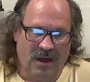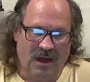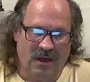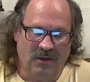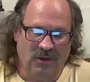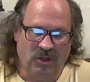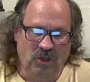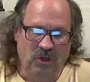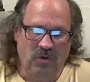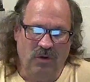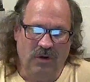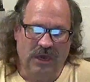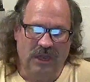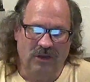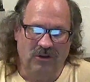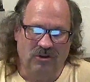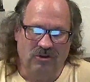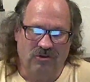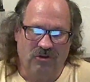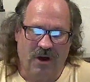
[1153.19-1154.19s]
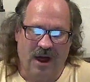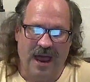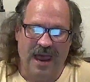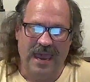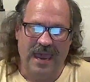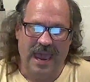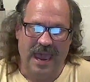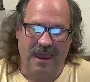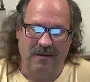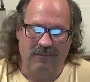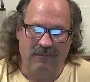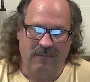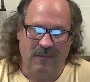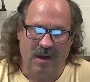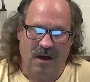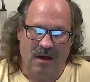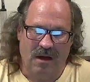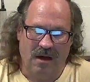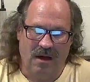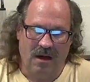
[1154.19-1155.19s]
Uh, you can try
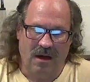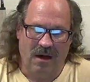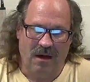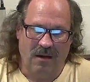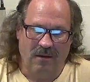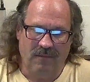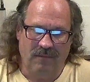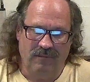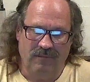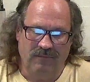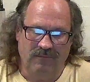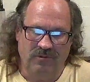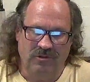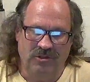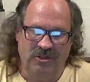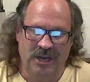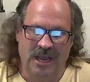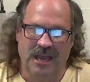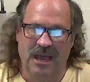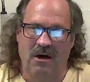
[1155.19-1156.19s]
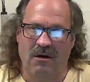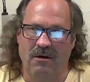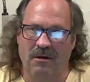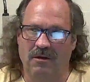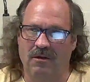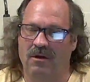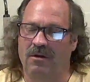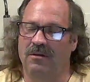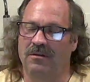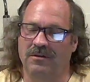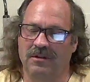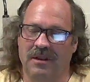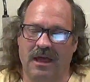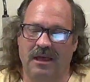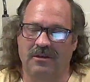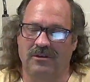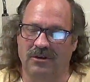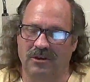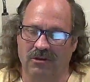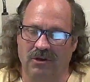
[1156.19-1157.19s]
and uh, check out. Uh,
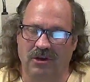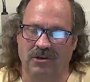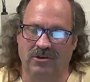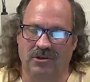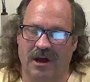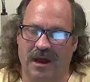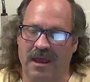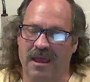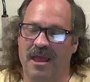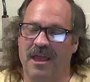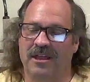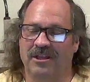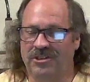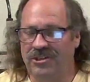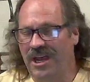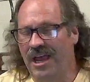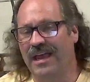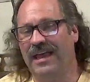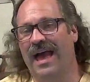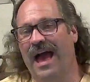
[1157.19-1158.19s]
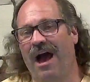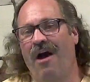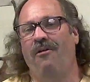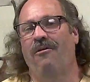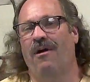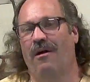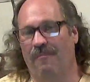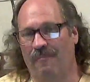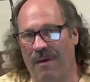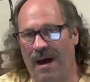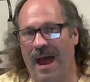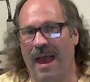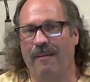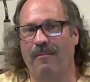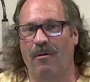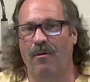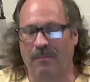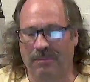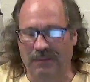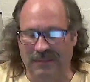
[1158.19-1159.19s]
not you can try. Check out a
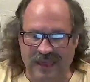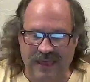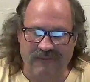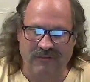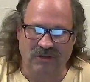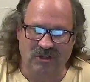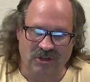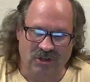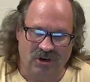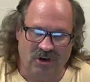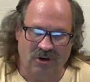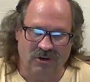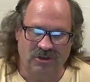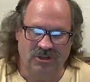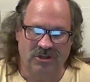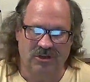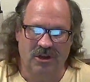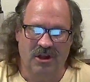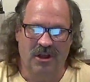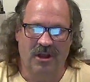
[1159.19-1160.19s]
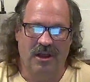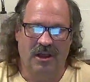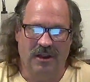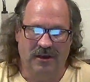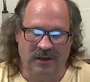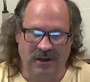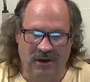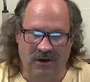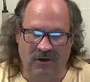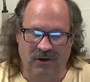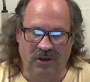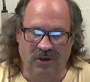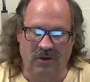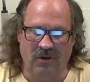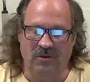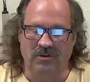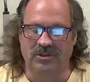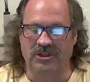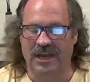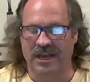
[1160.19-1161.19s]
Bible believing church near
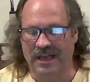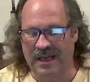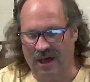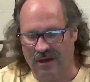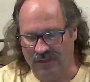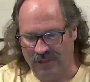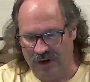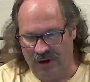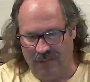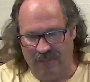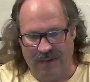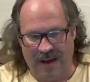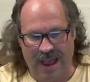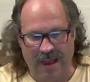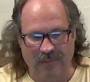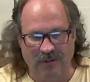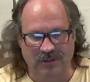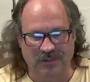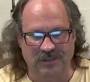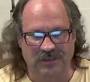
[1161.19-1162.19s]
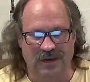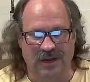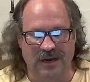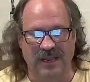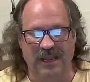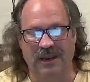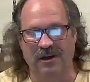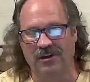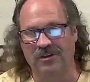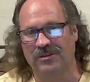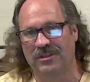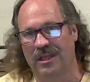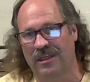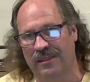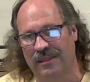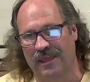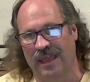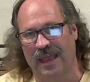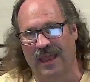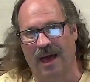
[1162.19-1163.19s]
you. Check out their Bible study. Here's
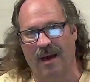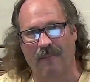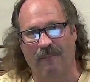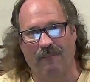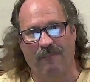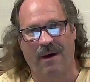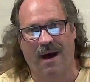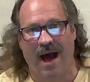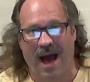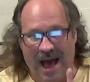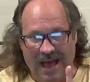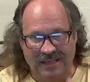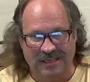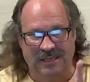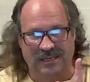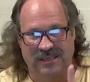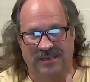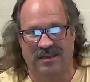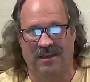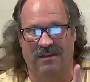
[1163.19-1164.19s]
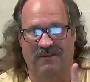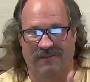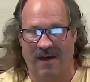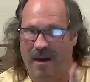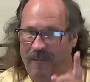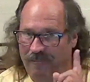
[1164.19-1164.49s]
the thing. I'm positive.